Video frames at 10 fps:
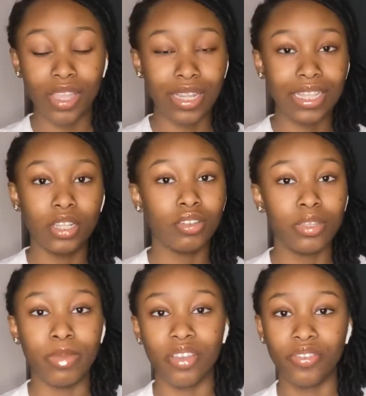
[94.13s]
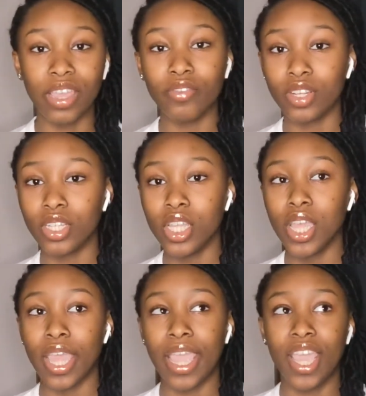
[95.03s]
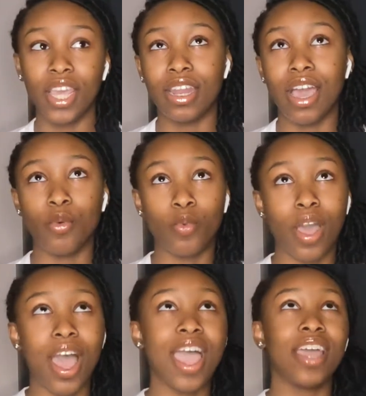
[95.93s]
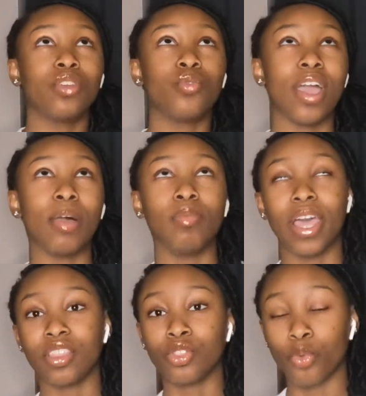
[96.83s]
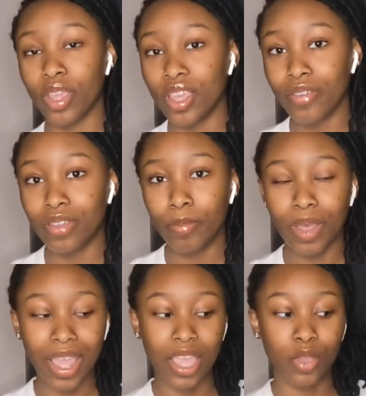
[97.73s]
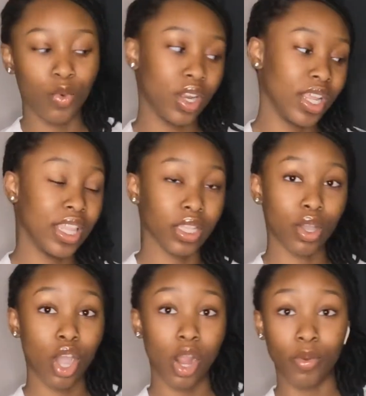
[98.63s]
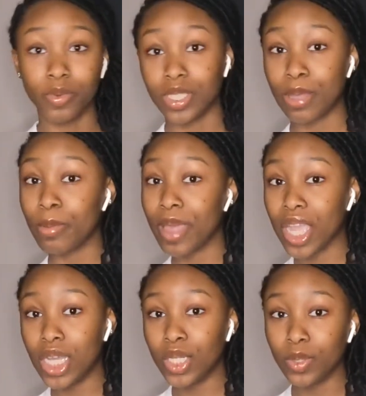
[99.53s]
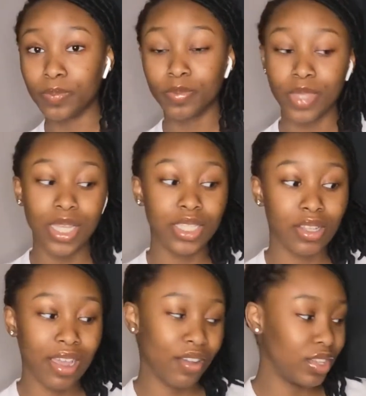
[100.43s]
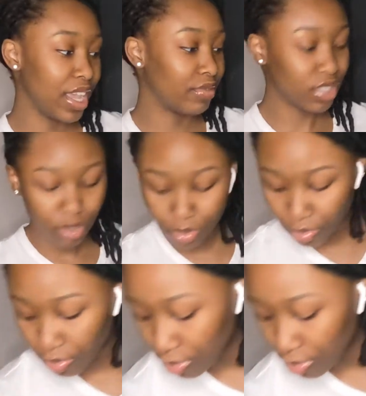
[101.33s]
Like, literally my favorite. And I had grabbed like three of them, but I ate one in the car when I was coming back home. So now I only have two.